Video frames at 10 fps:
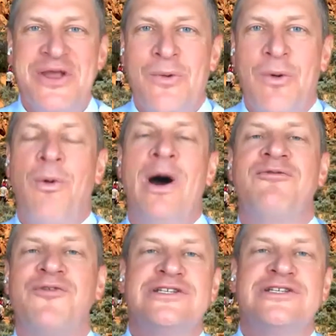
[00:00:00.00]
Yeah.
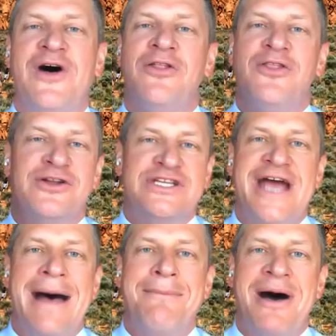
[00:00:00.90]
First of all, there's a
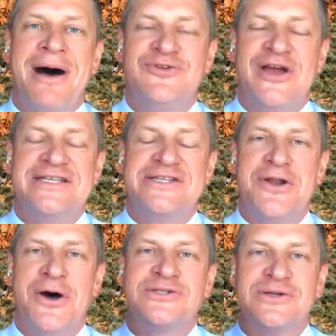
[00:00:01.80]
chat box if you guys don't know.